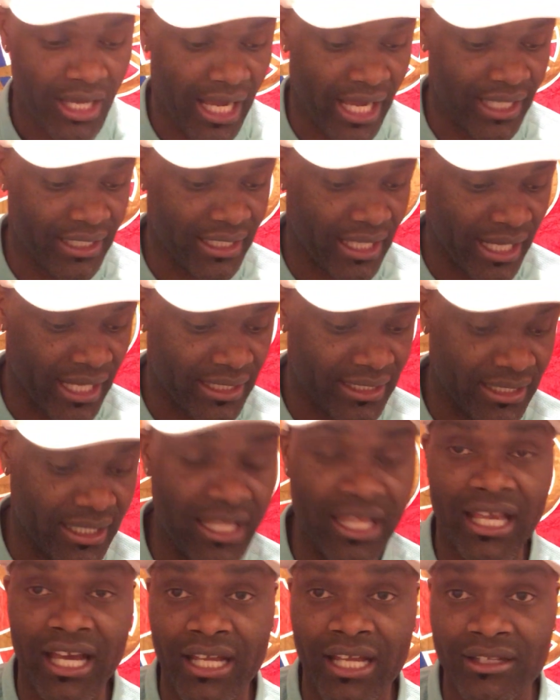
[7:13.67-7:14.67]
and
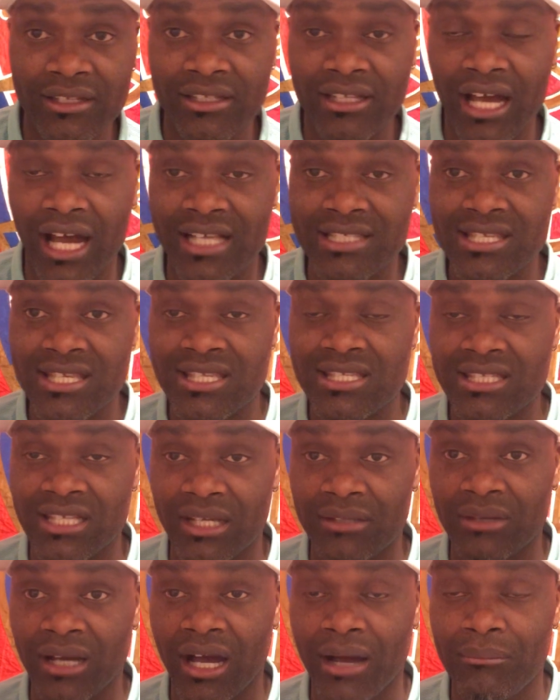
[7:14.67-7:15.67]
Ian, the
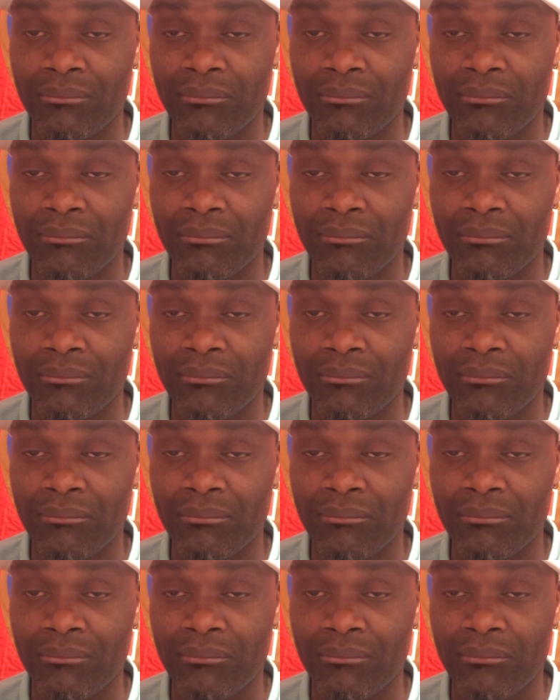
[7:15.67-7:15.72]
assistant